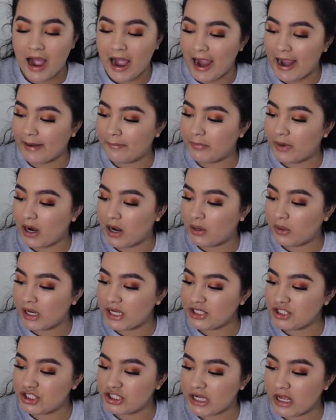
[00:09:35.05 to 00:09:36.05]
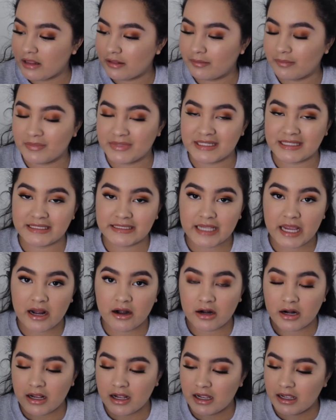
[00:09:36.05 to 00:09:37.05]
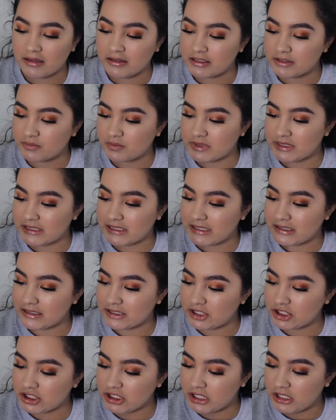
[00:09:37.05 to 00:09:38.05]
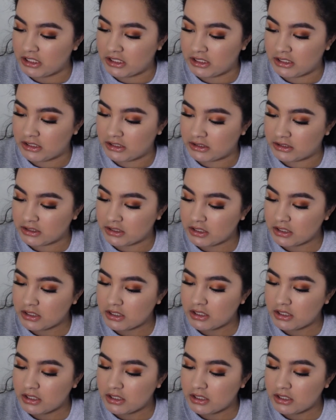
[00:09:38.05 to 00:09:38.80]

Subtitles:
Eyebrow Gel Mascara, and this one's in the shade